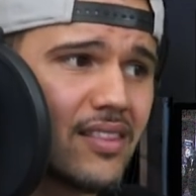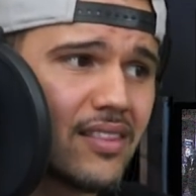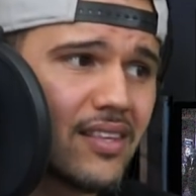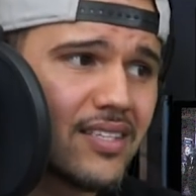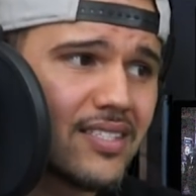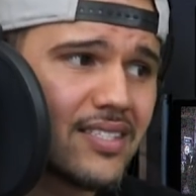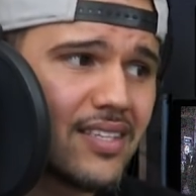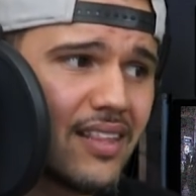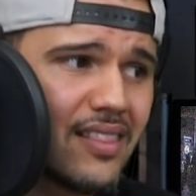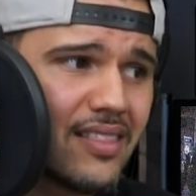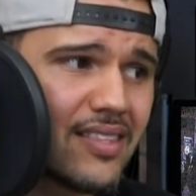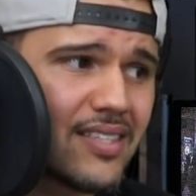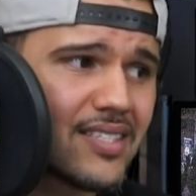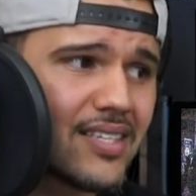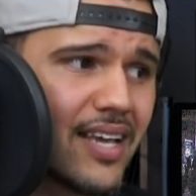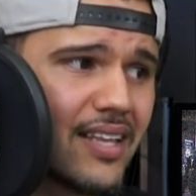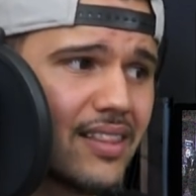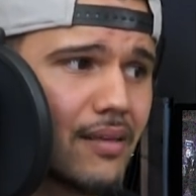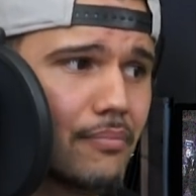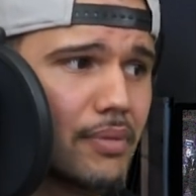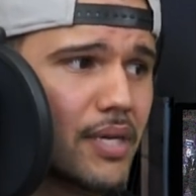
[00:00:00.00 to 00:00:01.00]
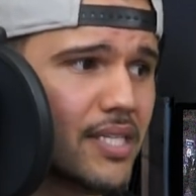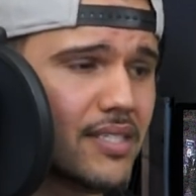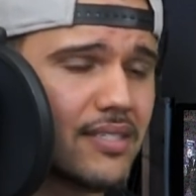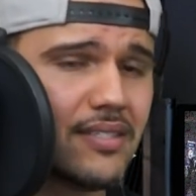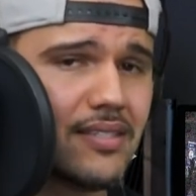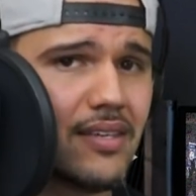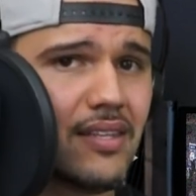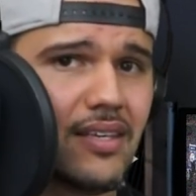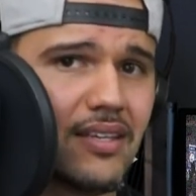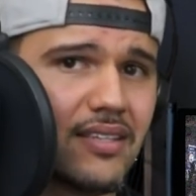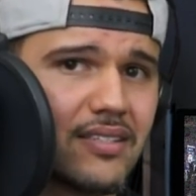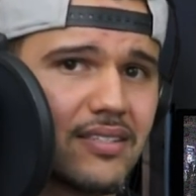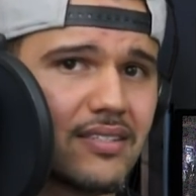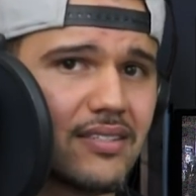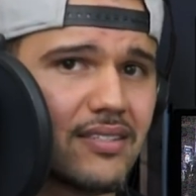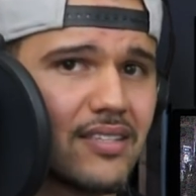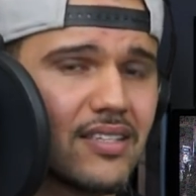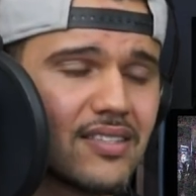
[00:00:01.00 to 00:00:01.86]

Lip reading: the synths and the beats to this.